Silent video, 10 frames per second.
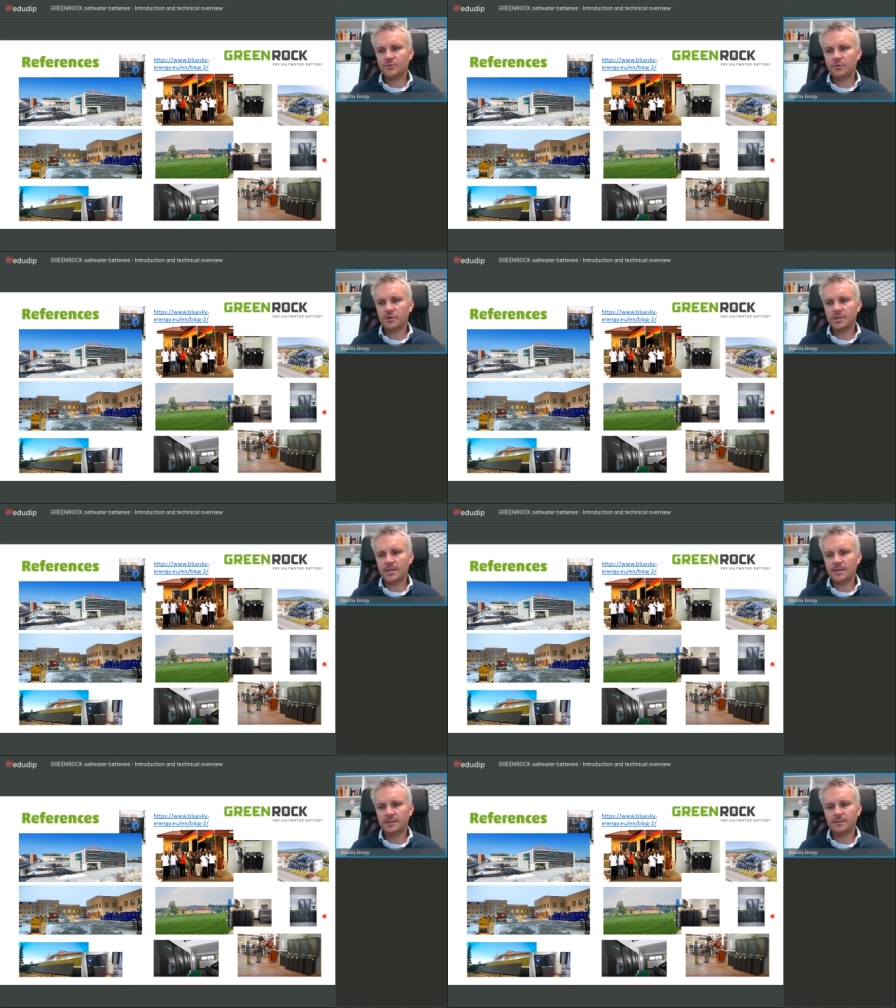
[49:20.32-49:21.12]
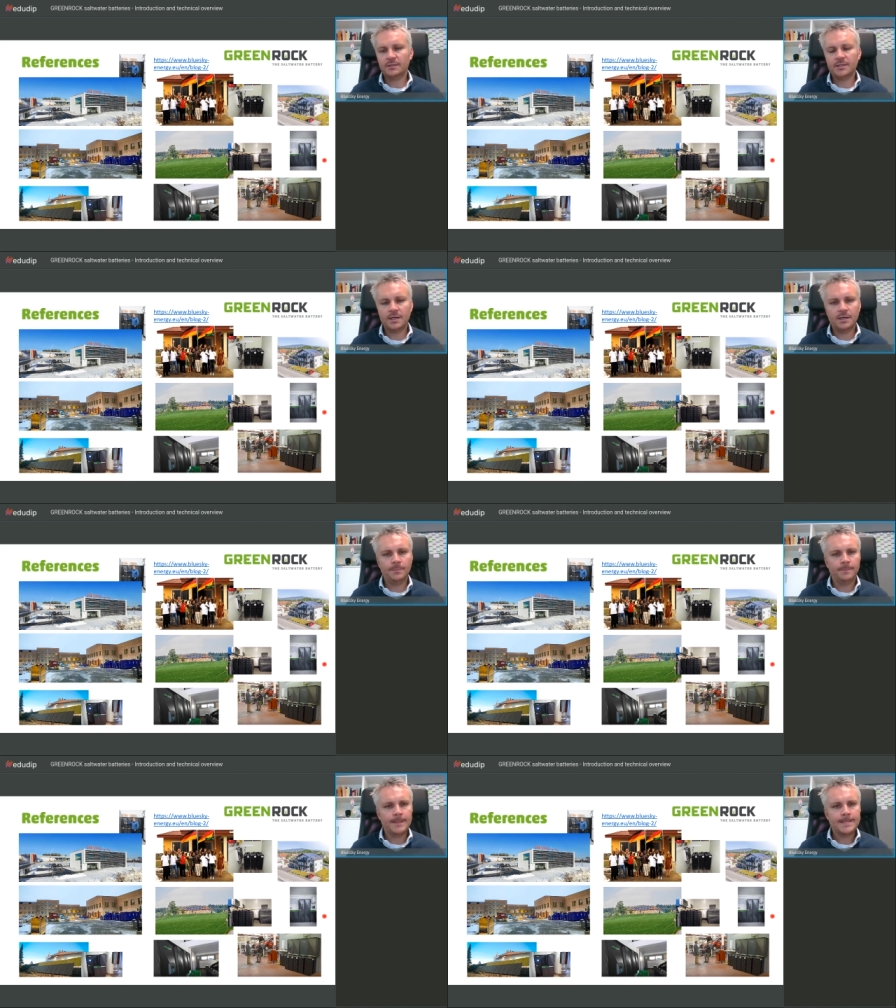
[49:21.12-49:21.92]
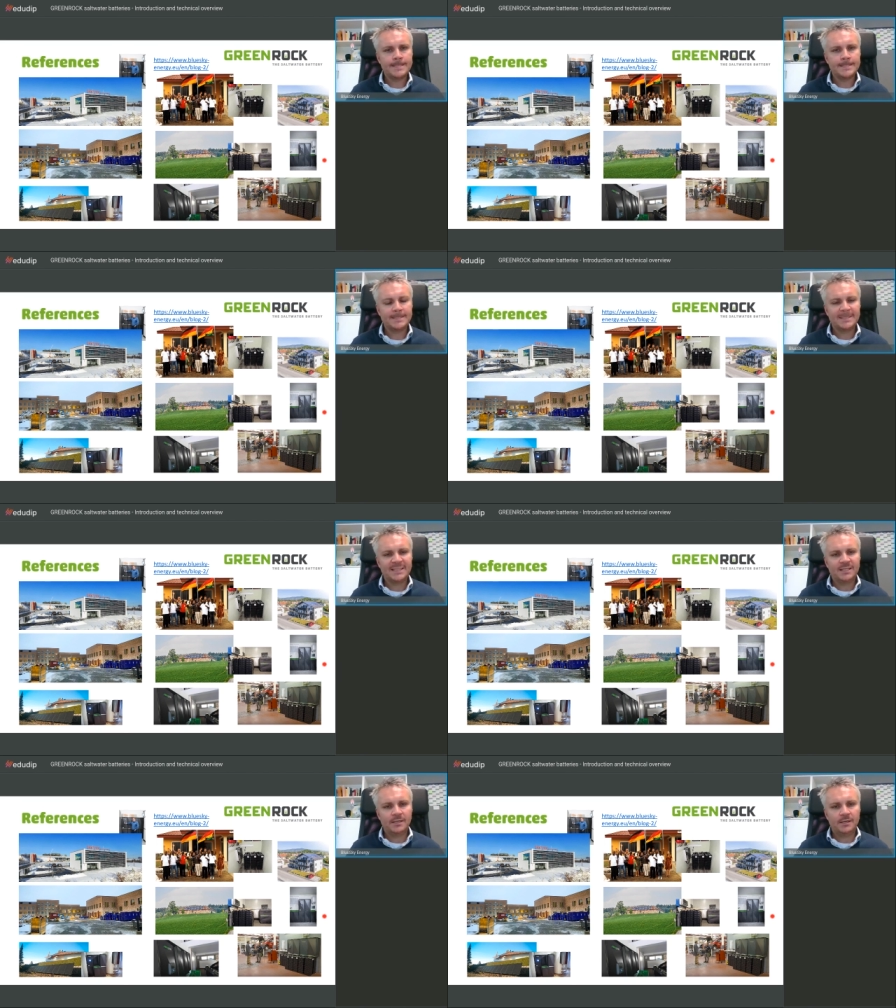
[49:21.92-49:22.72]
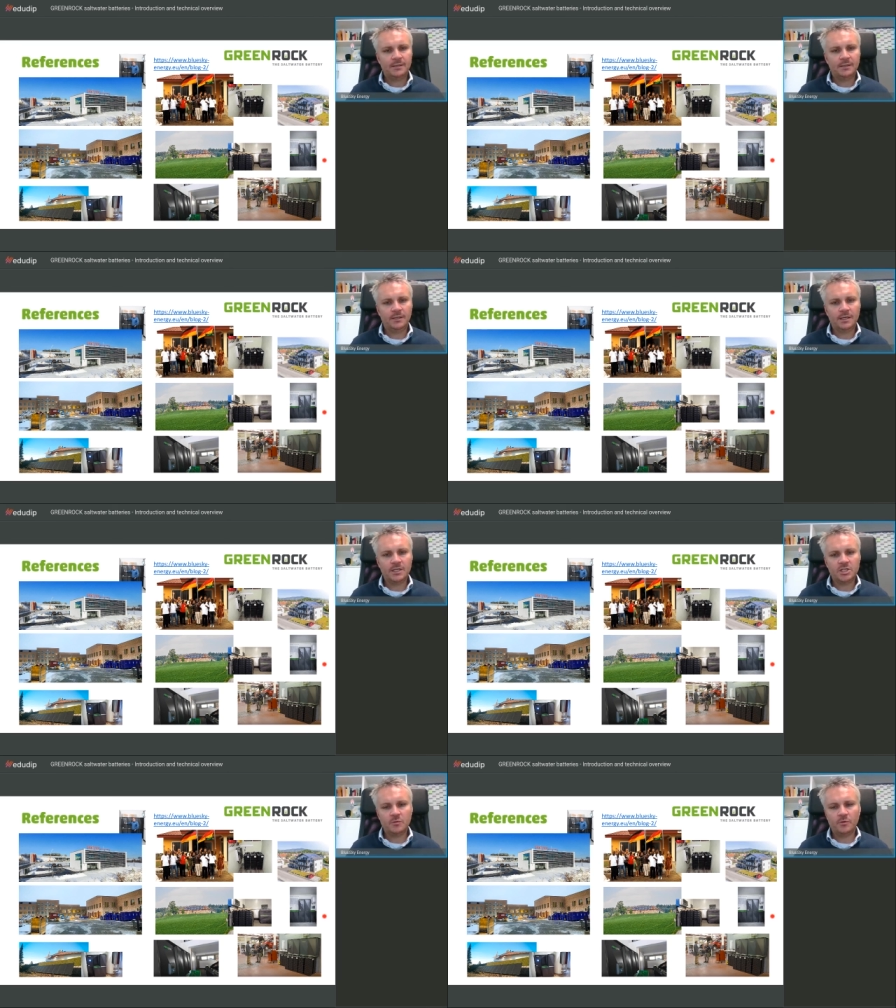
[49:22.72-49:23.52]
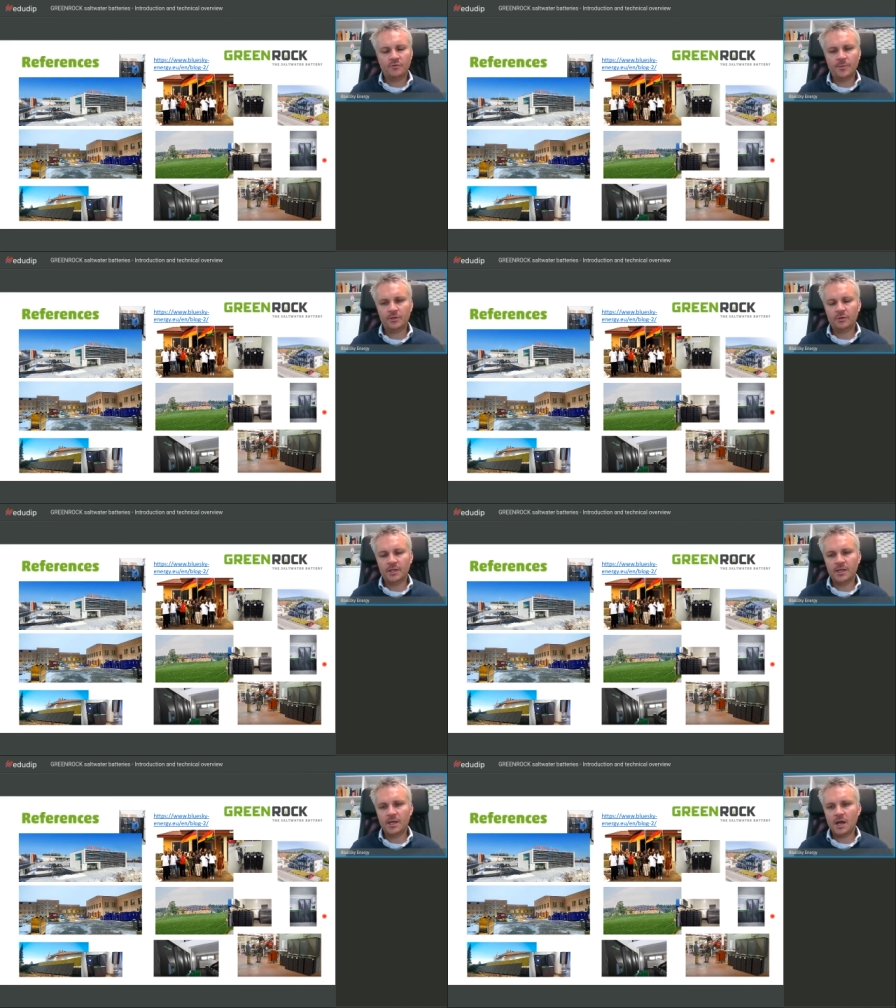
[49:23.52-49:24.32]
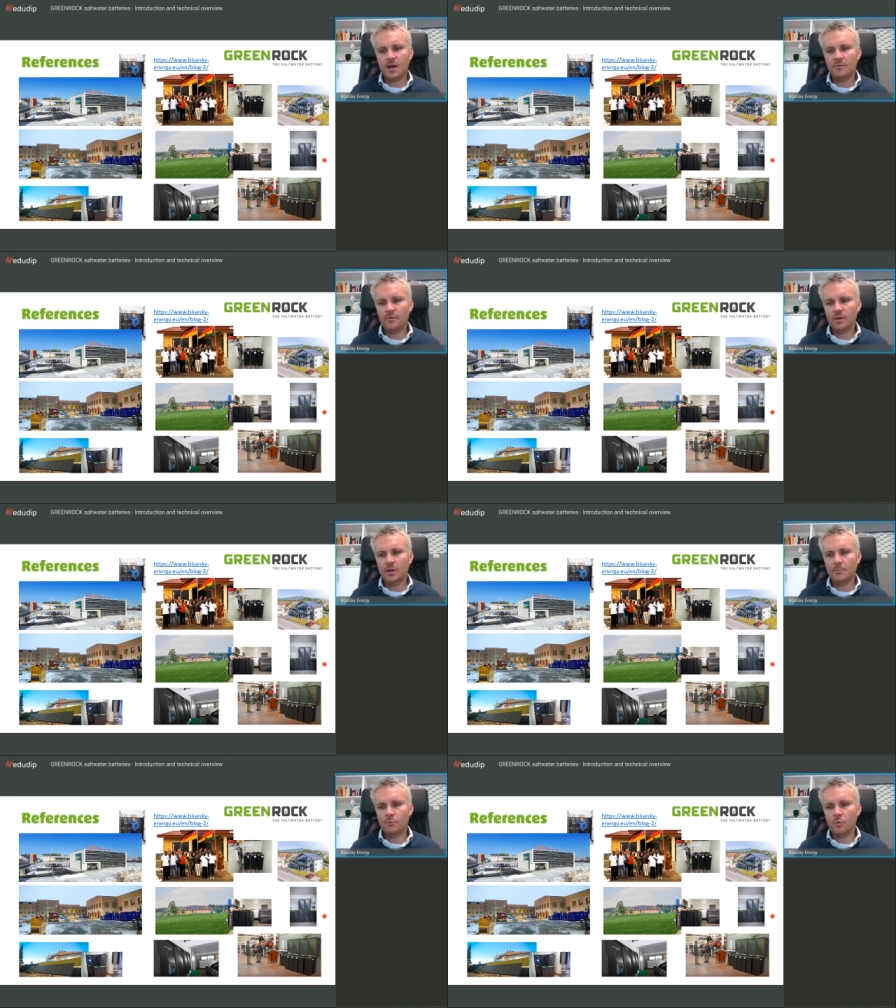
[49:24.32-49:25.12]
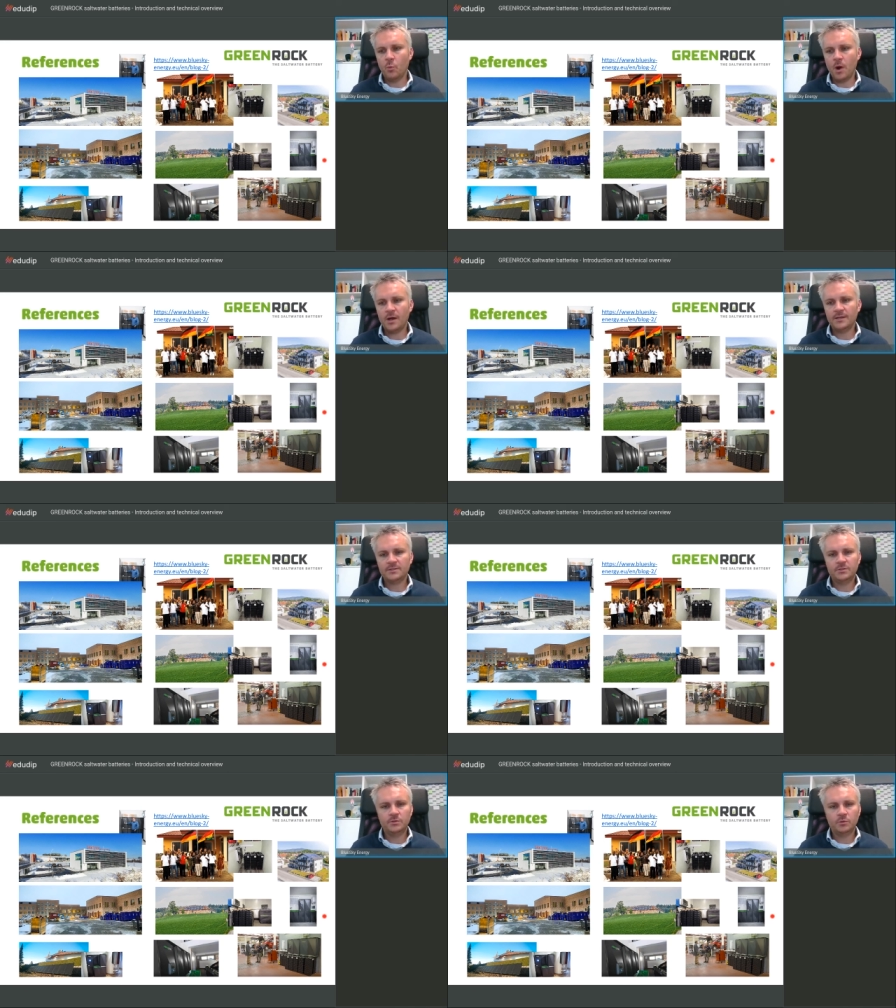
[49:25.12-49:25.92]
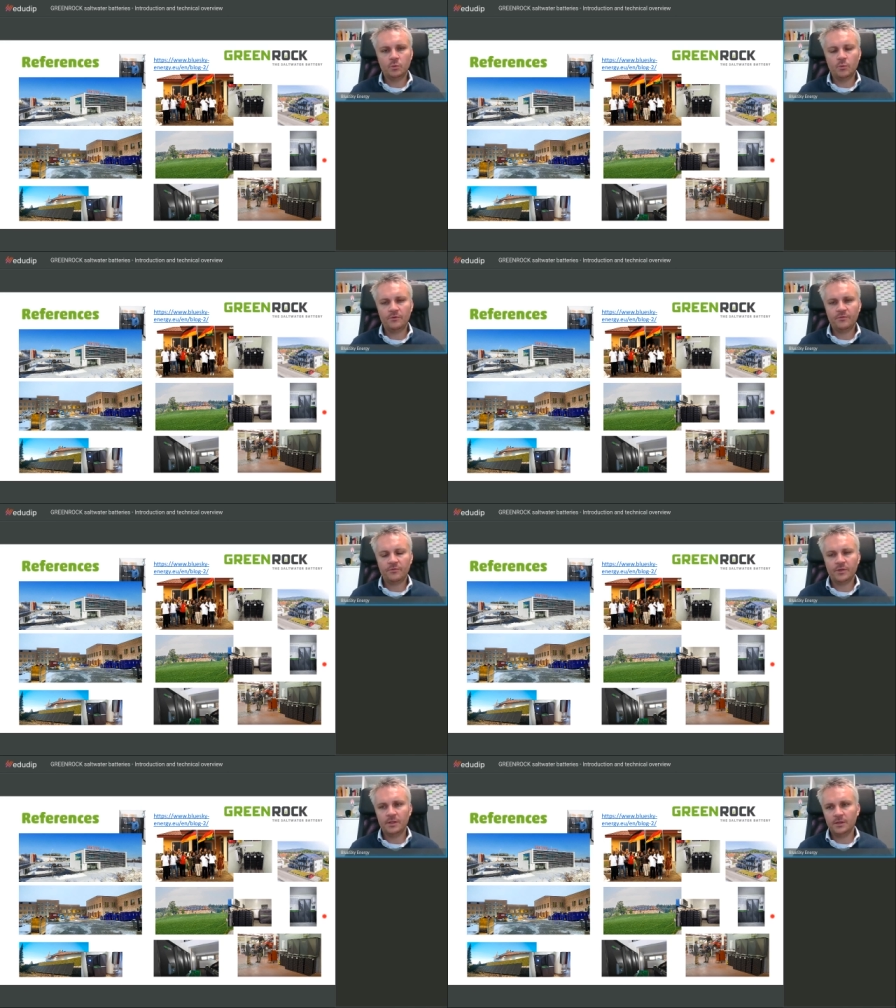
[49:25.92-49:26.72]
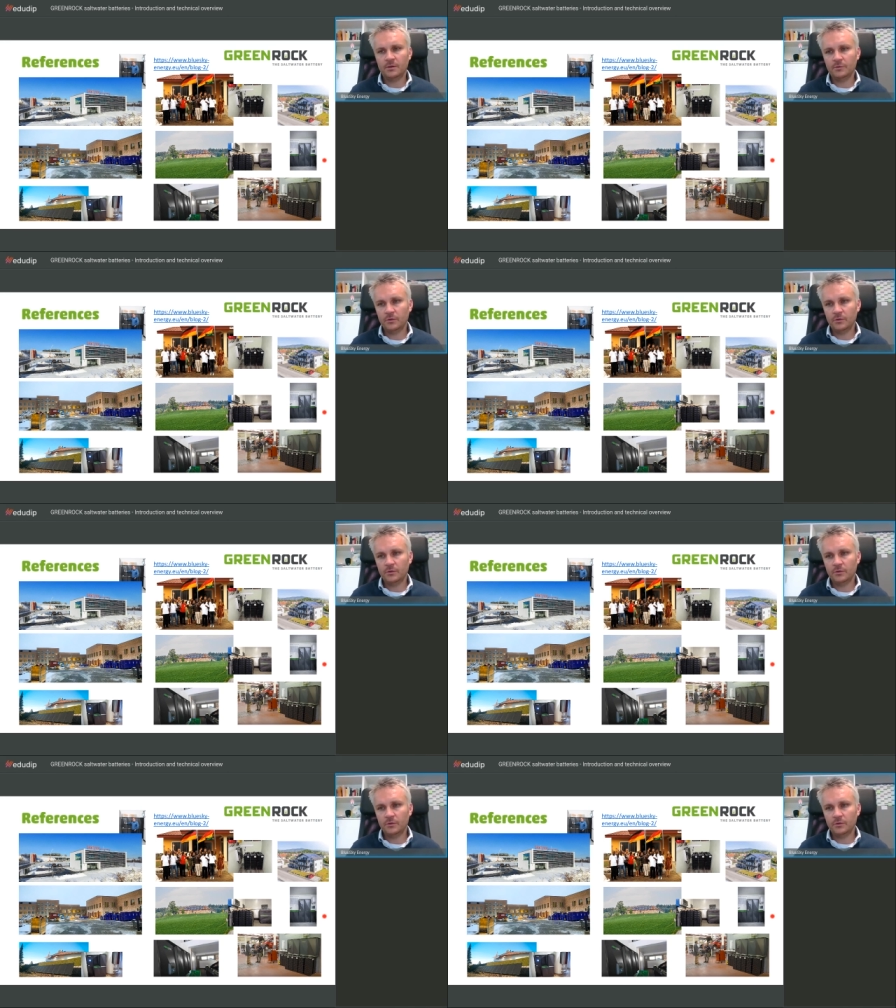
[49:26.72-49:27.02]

and engaging with me today. I will provide you with the link of the YouTube video and the presentation.